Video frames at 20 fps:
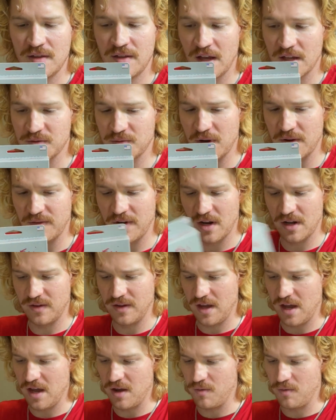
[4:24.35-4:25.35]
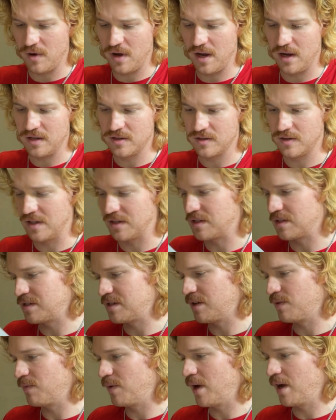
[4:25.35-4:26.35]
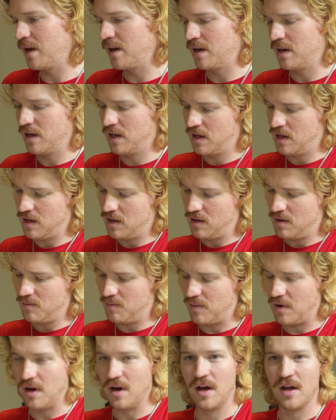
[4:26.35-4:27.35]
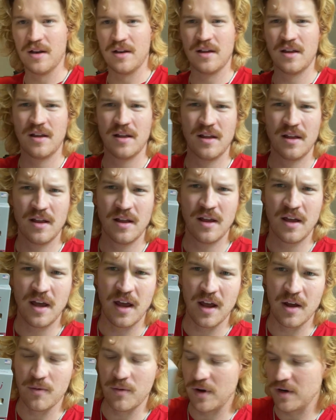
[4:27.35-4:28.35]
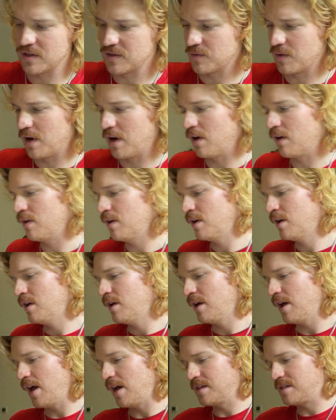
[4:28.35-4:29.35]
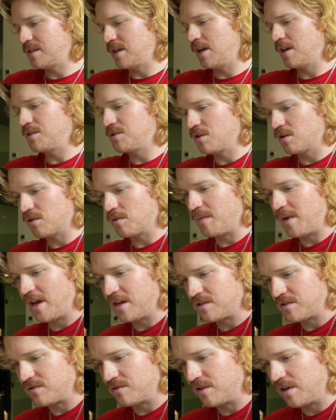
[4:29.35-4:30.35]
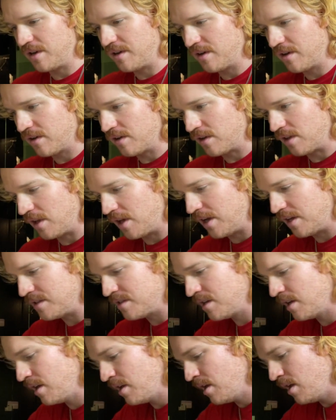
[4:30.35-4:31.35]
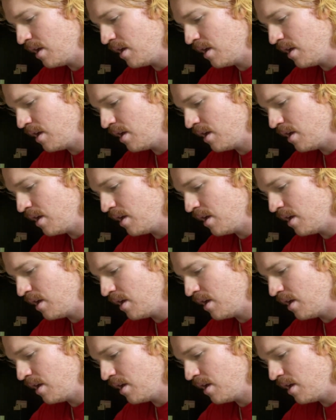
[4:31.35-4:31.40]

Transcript: That's what I've got on the 8-weight. So that's a 10-weight, but 8-weight as well. SA Jungle Mastery, good lines.